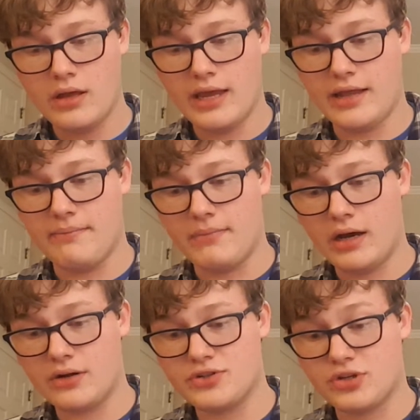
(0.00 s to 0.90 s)
in a
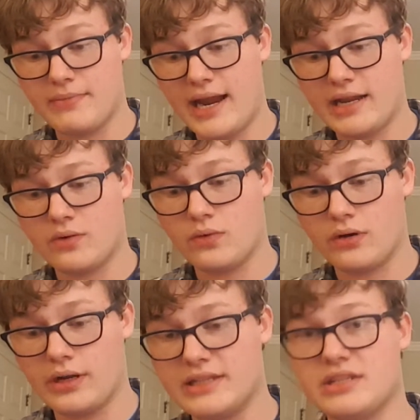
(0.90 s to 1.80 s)
modern Germanic
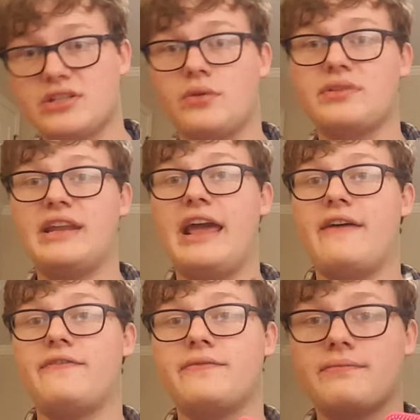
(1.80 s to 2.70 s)
word, it's going to start with an
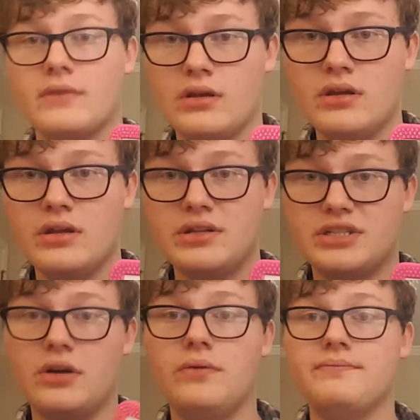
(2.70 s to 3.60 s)
F.
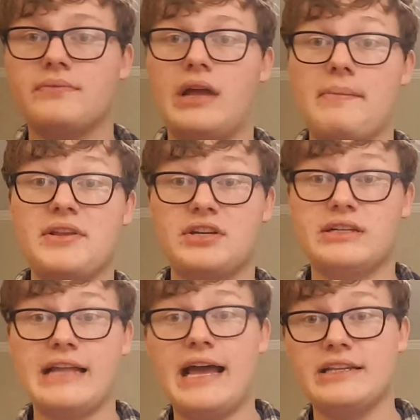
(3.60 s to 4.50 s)
So I mentioned
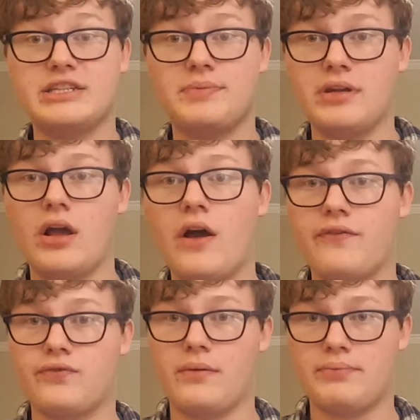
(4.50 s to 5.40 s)
Latin splitting
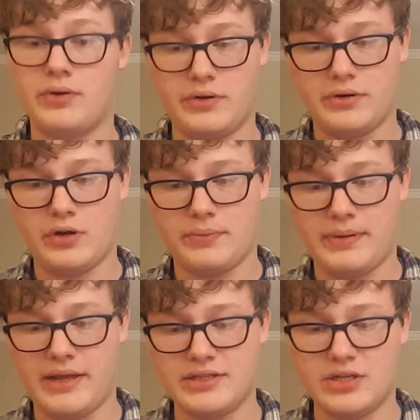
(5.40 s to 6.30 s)
off from
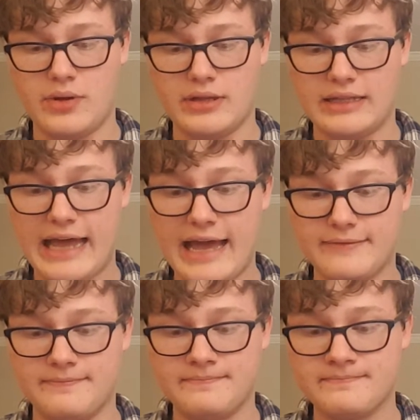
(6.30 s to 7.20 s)
Proto-Indo-European. So in
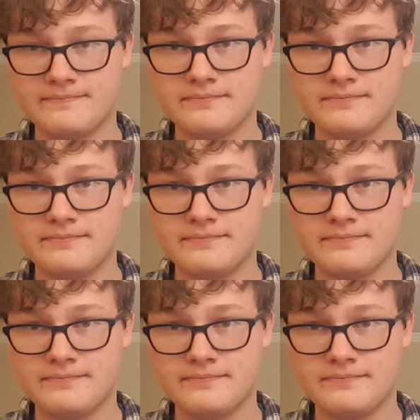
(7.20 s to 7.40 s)
Latin,